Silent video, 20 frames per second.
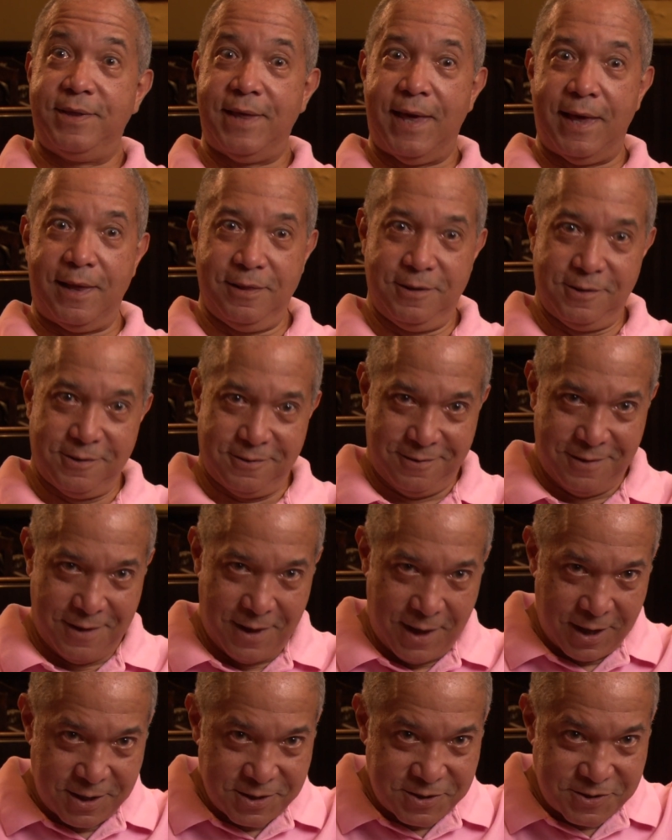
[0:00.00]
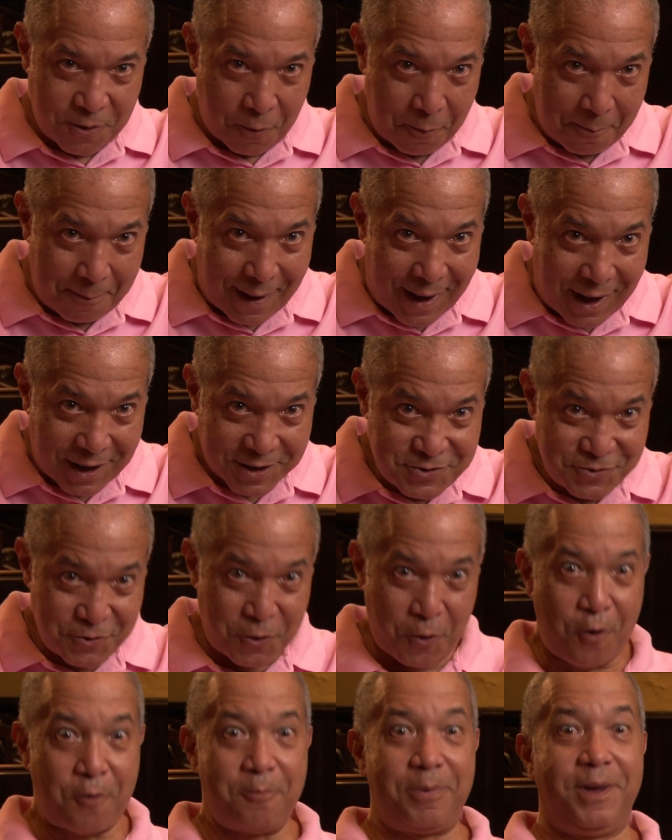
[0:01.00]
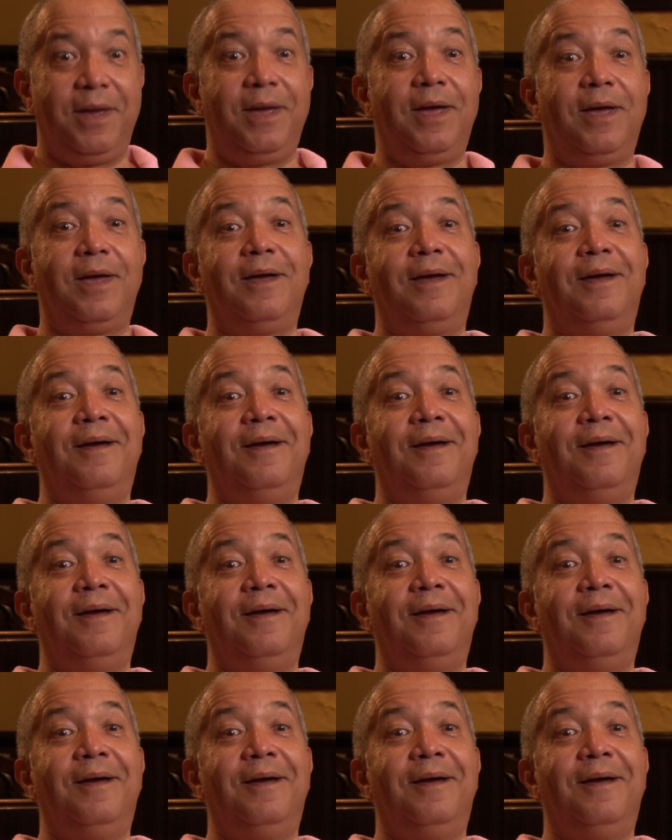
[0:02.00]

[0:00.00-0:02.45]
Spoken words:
that little Soapbox Derby